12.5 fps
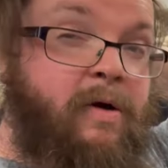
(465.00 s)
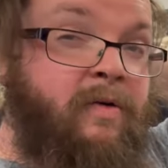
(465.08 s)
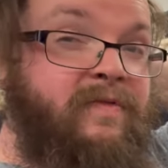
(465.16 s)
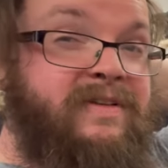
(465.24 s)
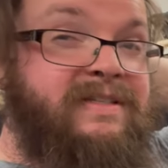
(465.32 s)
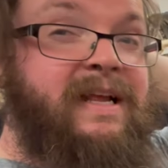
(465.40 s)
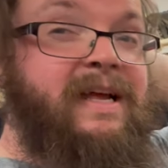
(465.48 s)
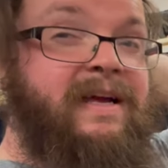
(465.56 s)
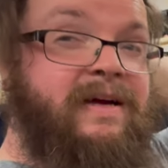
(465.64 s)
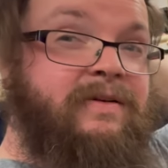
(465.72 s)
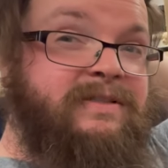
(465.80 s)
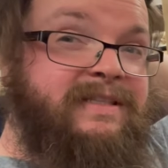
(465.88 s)
obviously,
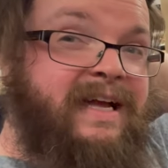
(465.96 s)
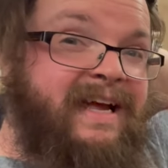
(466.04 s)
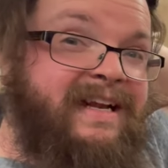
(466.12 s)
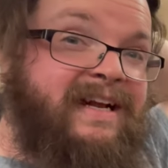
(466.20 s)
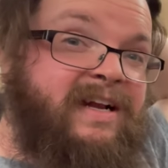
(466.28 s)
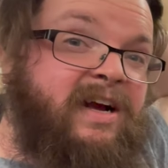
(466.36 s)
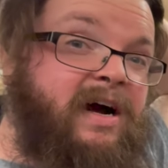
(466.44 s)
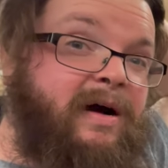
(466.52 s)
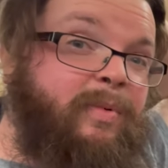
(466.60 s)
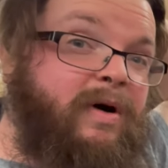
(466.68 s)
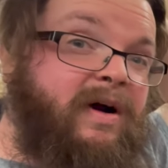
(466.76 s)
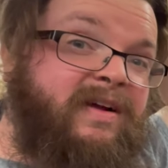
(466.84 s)
staying in a
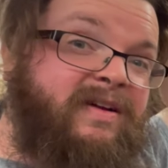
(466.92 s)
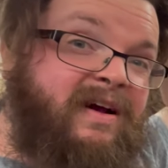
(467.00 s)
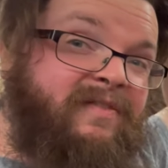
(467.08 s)
car park, you don't